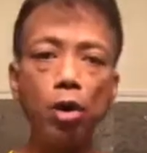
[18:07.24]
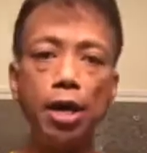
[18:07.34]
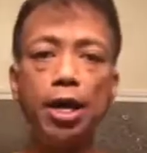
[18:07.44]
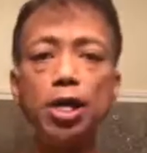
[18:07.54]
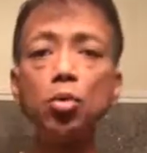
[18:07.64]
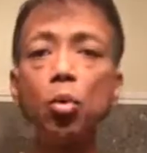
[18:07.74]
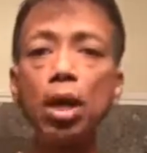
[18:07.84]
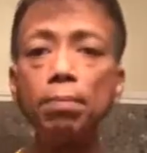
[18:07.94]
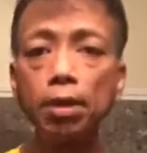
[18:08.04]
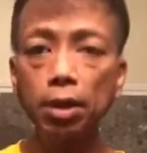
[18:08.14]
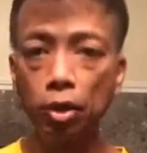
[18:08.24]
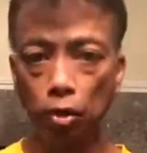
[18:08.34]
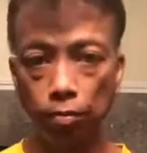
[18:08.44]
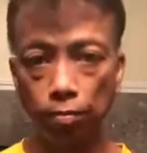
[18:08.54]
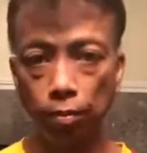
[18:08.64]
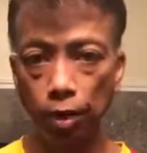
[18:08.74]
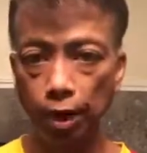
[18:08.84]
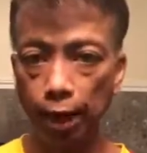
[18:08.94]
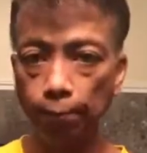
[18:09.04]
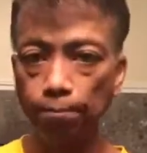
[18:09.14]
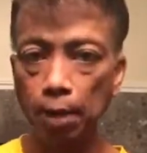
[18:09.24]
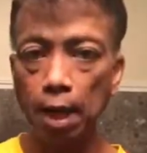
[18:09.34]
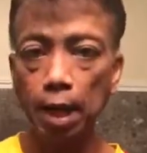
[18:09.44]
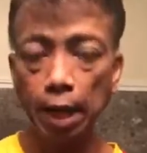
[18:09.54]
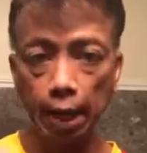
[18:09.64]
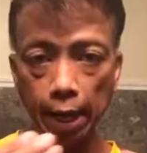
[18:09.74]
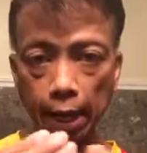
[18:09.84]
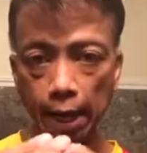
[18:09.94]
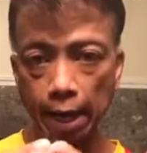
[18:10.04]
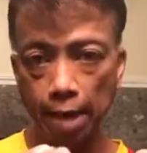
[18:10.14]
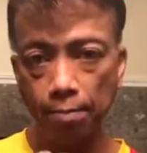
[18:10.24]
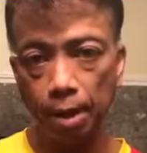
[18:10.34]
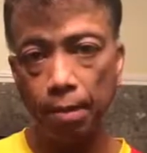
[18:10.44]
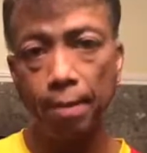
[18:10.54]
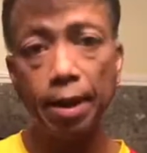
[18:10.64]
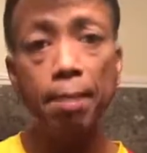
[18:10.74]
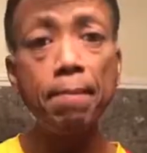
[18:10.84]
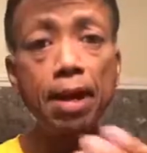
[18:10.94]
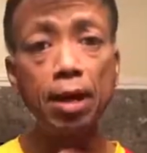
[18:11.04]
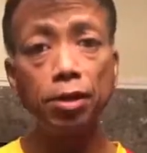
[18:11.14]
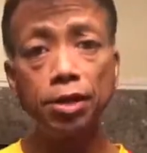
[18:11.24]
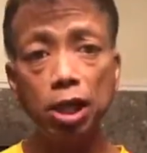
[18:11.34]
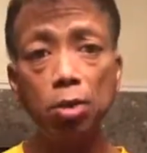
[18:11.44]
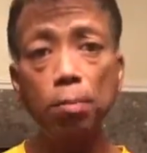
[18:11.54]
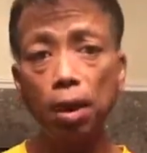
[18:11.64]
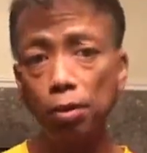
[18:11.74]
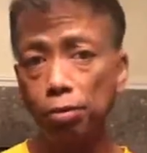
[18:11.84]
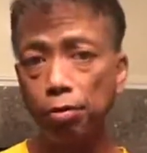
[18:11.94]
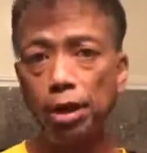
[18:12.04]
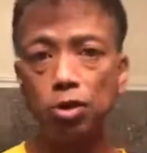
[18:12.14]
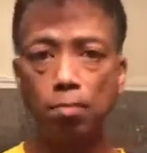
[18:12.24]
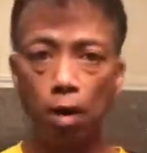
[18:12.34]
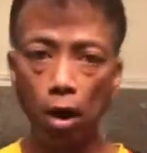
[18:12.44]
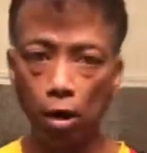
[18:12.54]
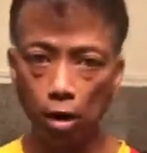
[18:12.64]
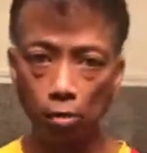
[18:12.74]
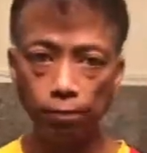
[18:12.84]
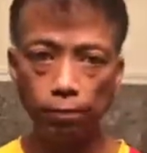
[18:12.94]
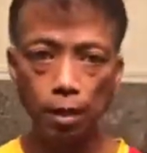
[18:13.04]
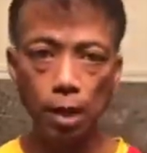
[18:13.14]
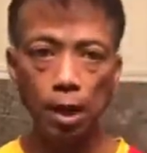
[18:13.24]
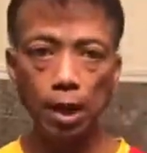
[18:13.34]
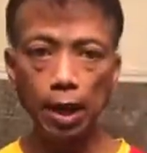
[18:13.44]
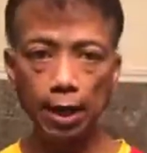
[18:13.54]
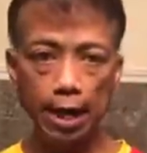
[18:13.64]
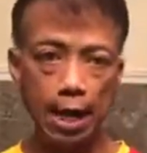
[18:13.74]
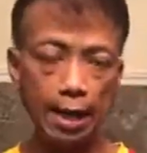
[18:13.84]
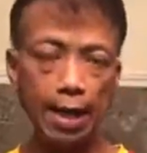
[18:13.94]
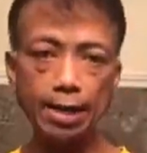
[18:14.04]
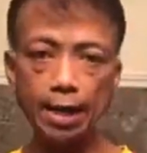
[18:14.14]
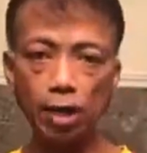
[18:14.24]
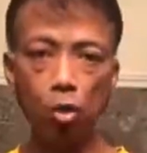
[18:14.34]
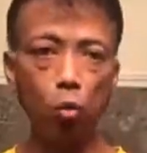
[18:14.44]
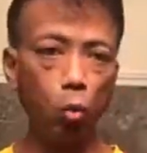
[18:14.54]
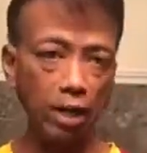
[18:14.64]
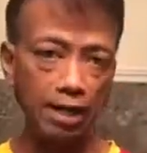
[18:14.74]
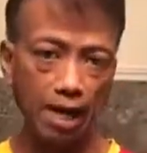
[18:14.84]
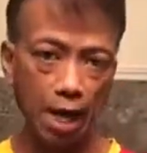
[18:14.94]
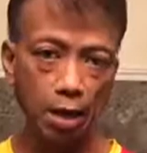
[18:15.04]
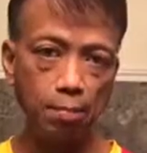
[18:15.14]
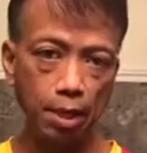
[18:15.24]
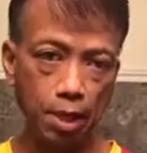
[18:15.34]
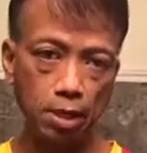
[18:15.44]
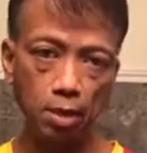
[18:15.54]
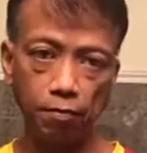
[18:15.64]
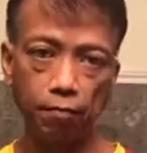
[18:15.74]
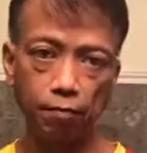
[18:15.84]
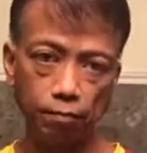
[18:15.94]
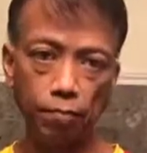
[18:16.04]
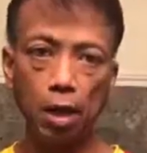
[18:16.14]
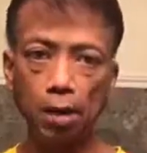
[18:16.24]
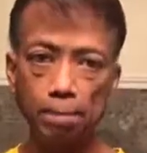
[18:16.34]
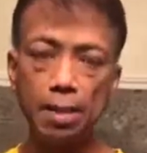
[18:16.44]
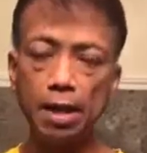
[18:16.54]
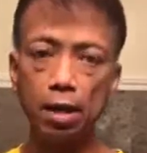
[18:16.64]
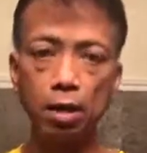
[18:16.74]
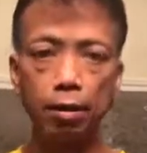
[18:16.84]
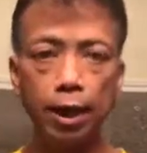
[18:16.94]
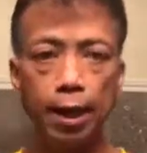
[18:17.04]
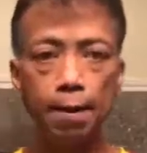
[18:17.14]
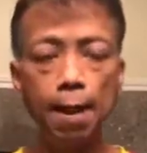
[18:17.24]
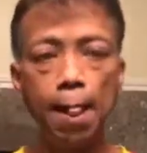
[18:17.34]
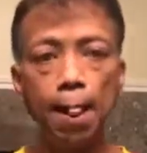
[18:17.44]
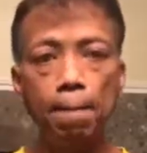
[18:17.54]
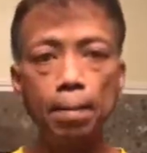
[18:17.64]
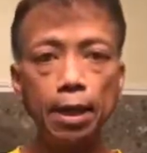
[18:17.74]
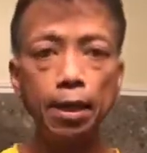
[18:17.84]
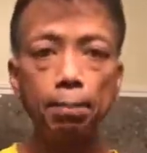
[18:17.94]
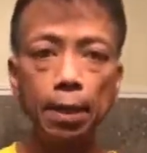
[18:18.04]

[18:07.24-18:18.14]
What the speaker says: here's what I'm going to do. Okay, and I'm gonna continue part 3 tomorrow. Again, I can't tell you what time because of the impending hurricane, but